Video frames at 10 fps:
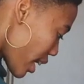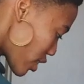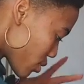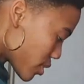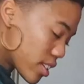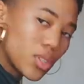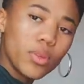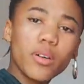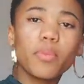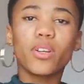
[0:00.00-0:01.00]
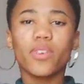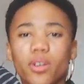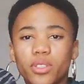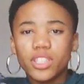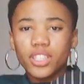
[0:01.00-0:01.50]
I actually feel like doing a bit of an
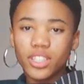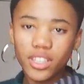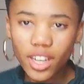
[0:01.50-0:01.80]
OTD,